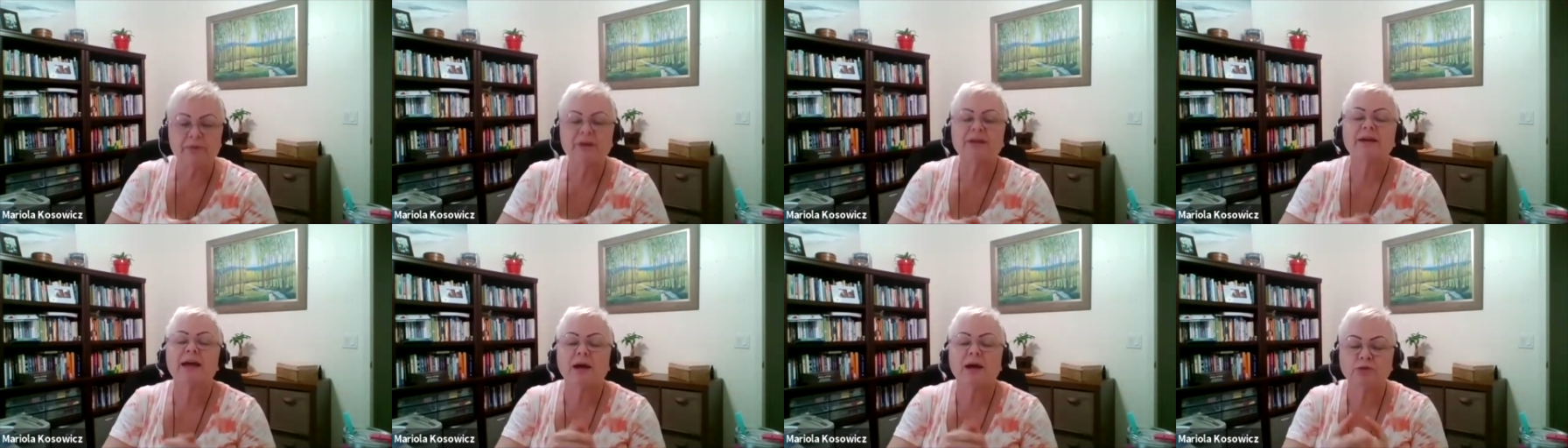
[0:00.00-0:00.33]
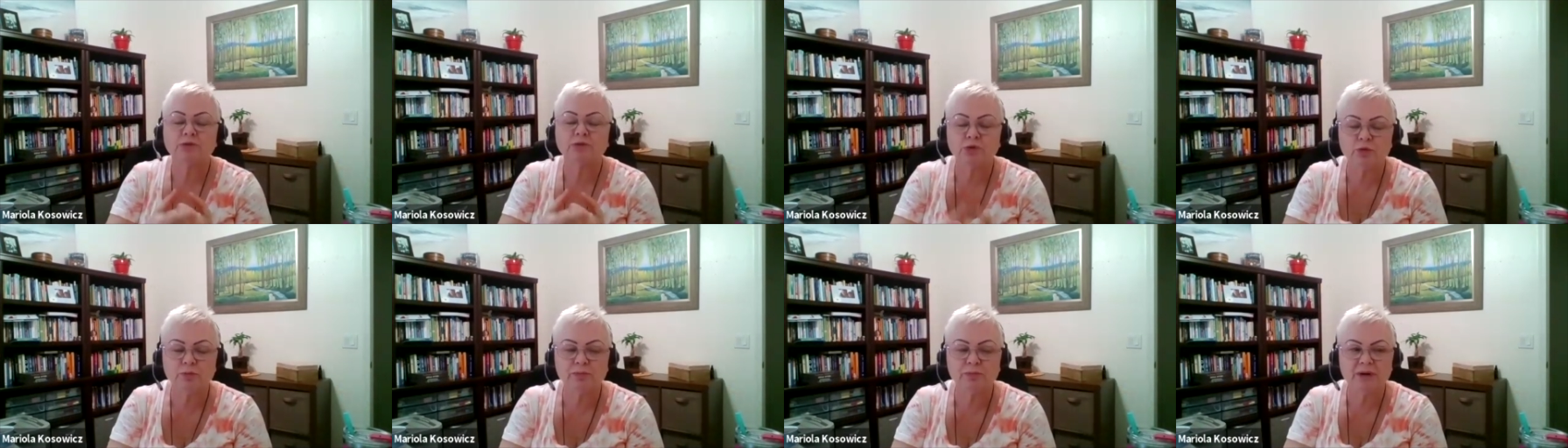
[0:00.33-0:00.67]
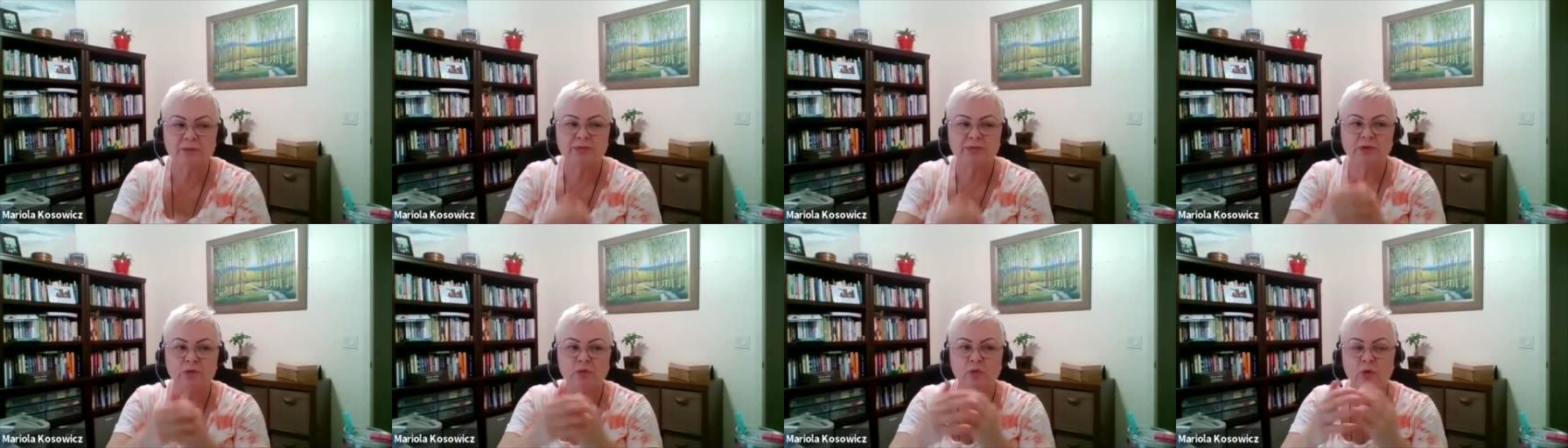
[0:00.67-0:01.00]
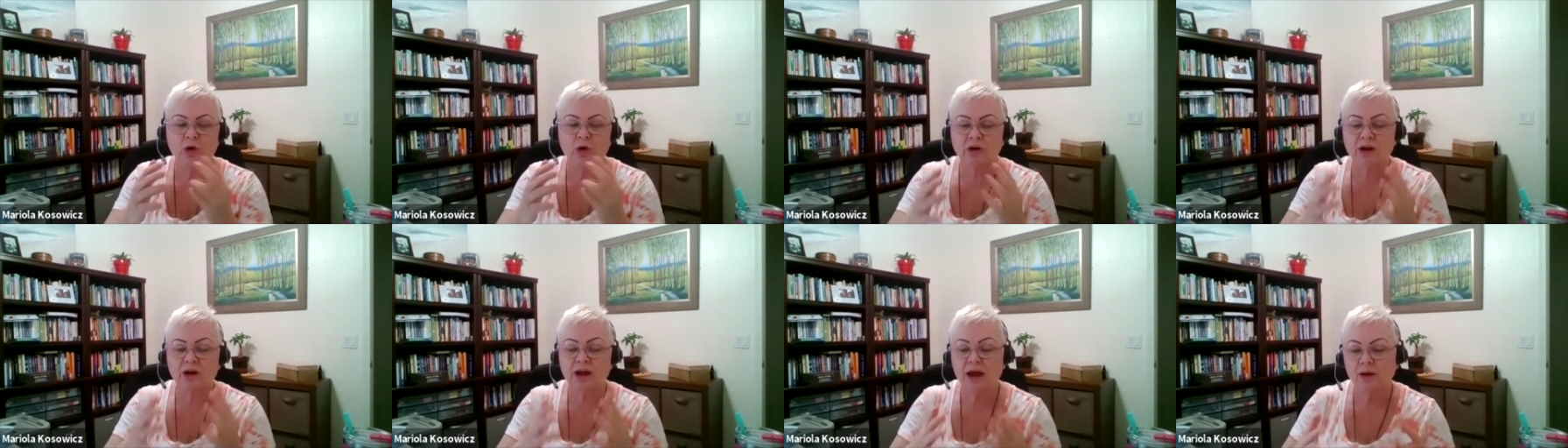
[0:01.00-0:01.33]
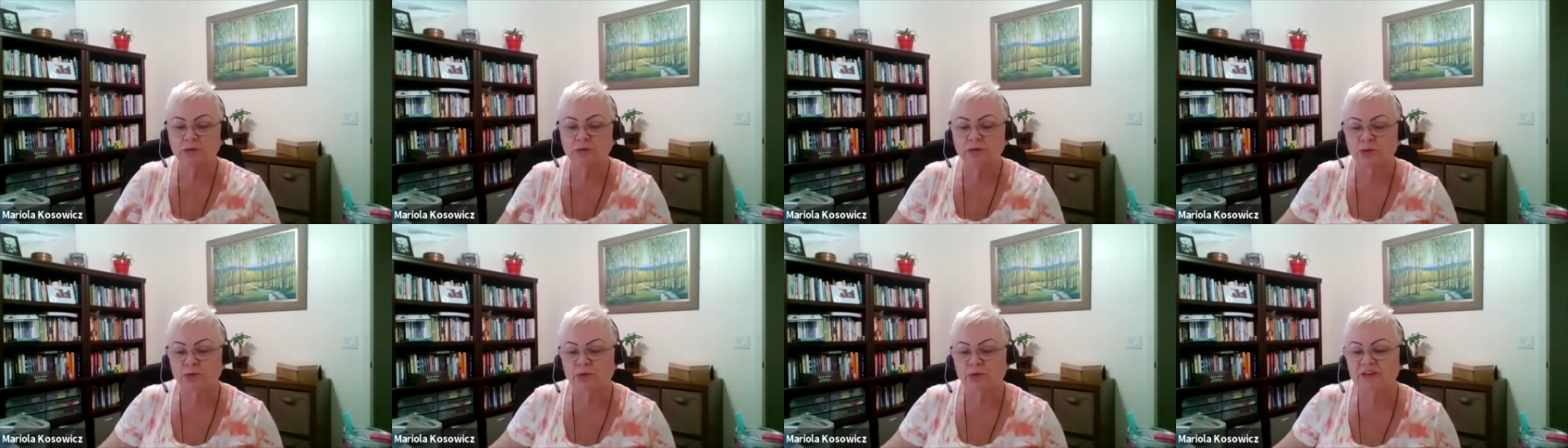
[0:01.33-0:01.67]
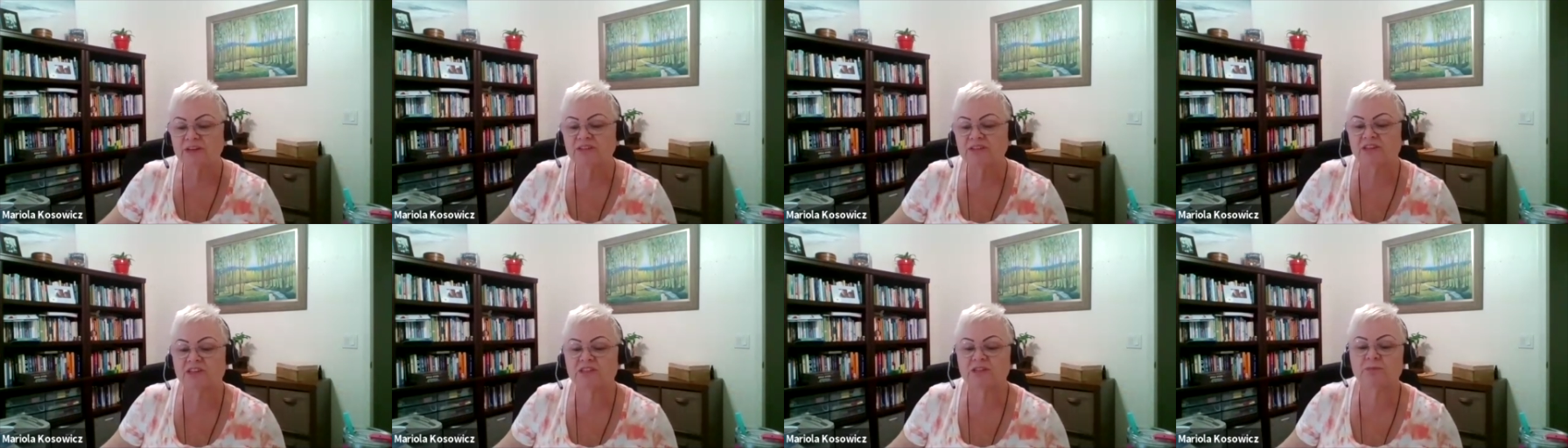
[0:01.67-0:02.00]
how to do prep to work, how to
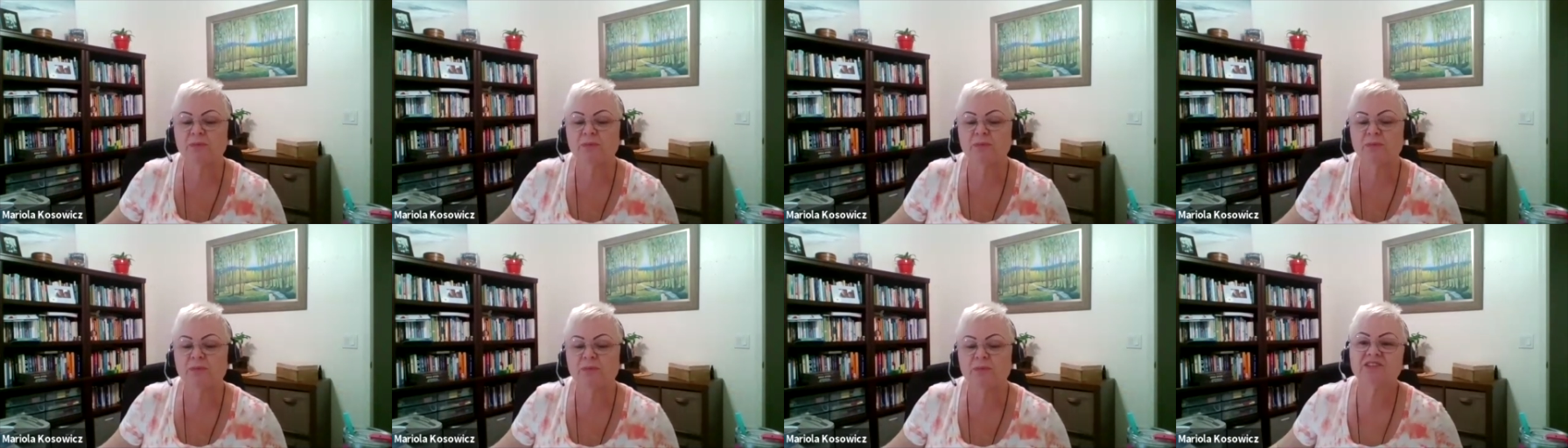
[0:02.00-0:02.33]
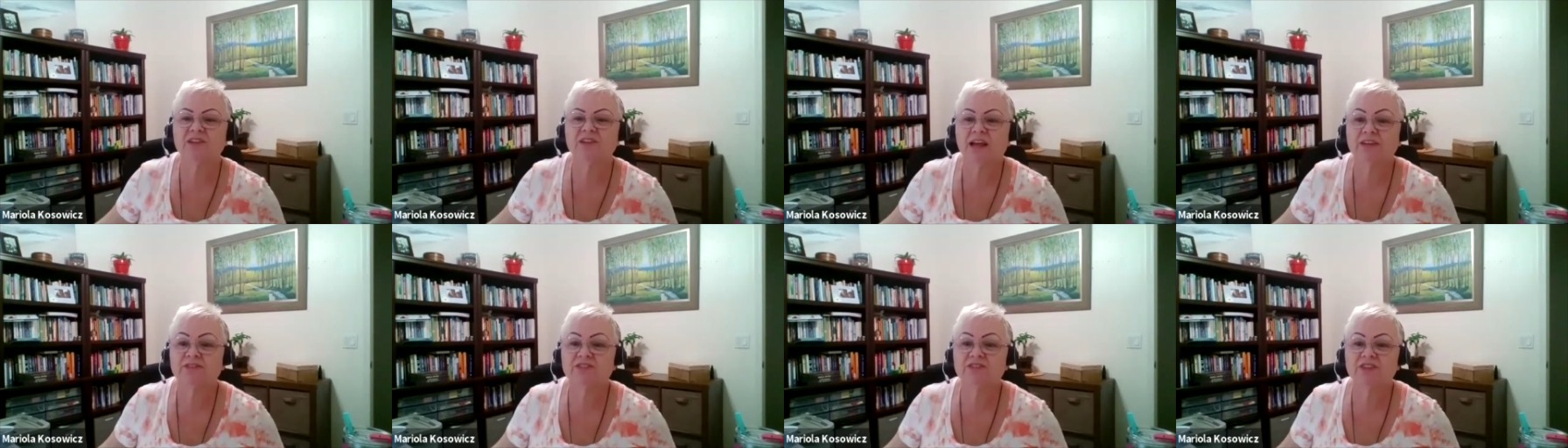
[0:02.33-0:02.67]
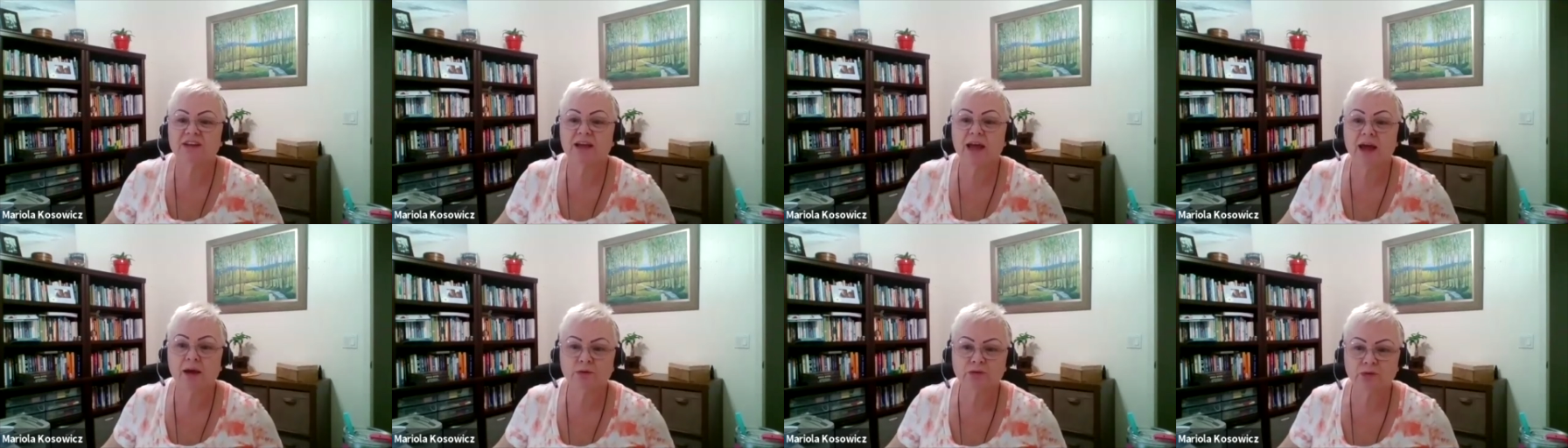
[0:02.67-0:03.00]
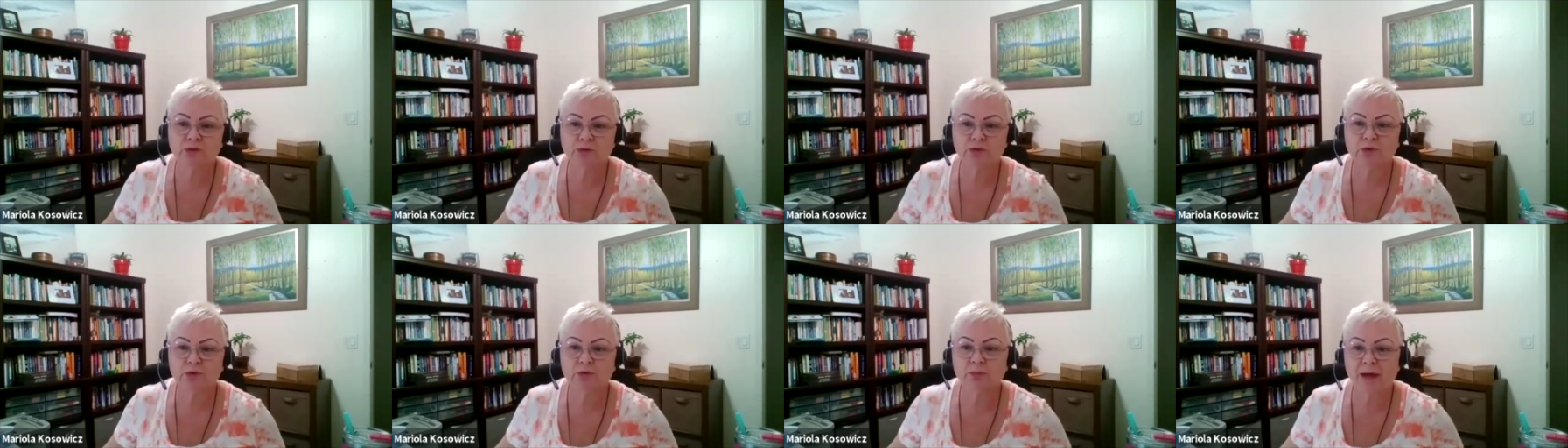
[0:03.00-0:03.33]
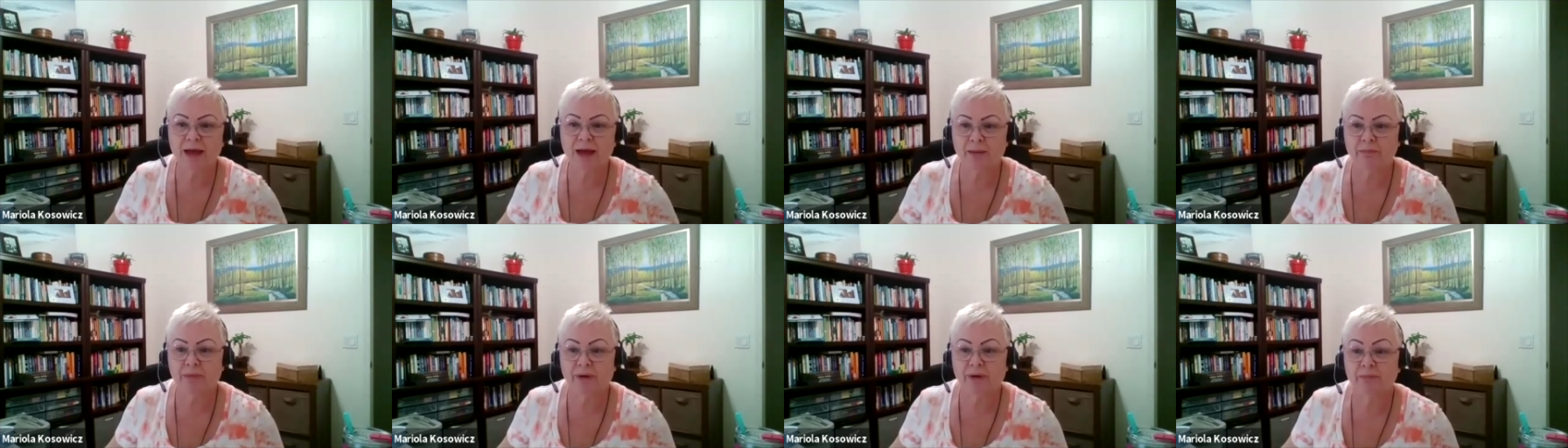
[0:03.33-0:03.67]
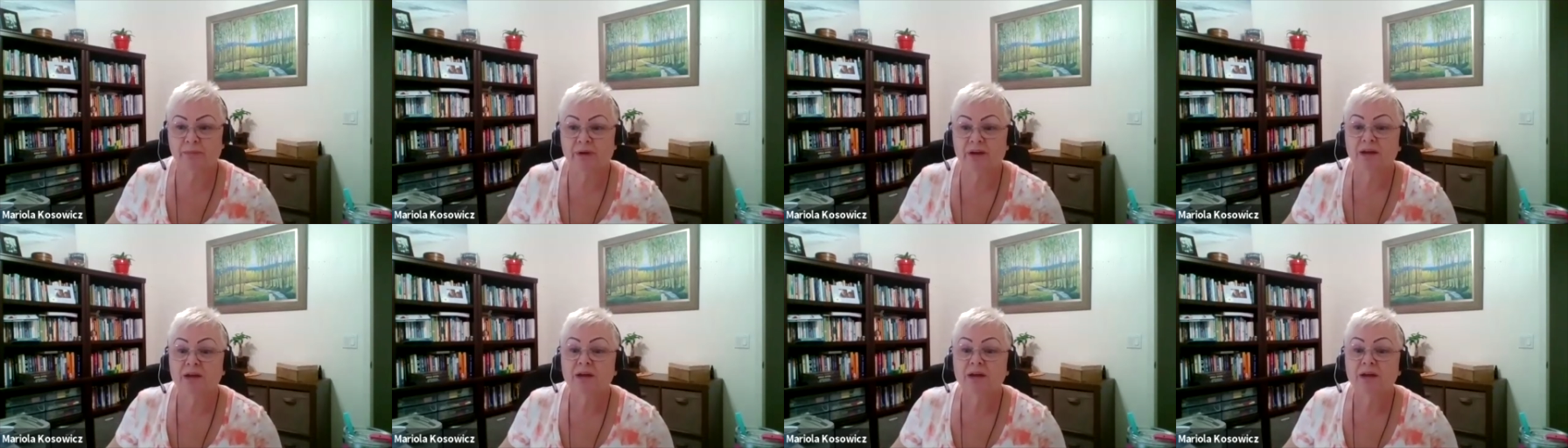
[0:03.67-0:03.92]
research past lives, and how to do map up.